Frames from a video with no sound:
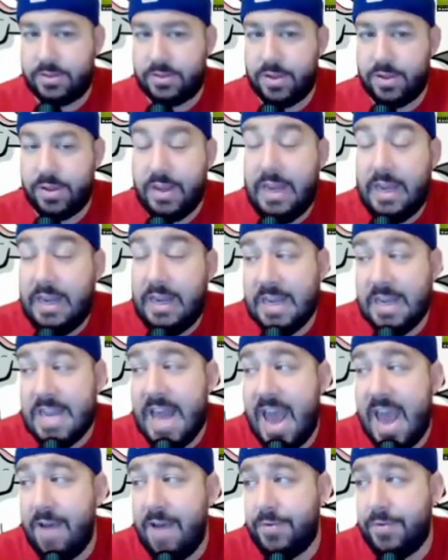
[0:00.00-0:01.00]
So he didn't
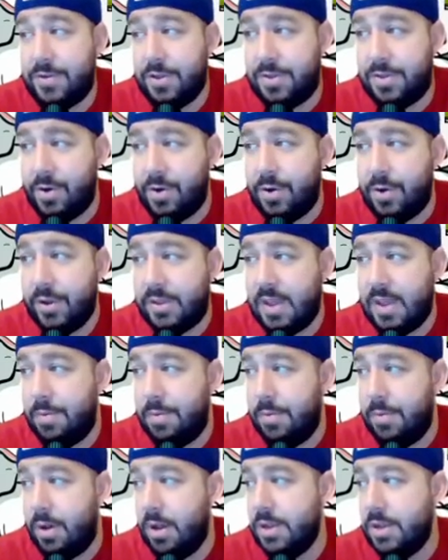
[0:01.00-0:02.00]
have to throw it
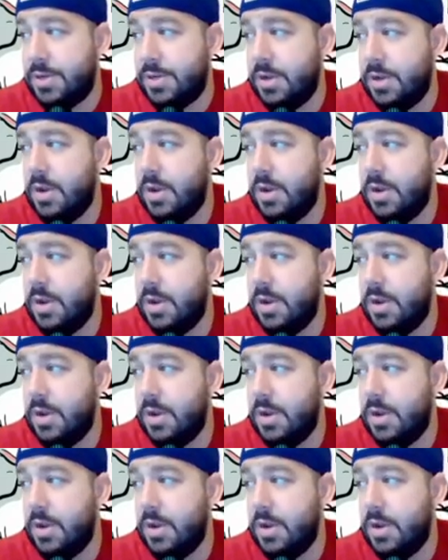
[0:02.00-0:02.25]
that much.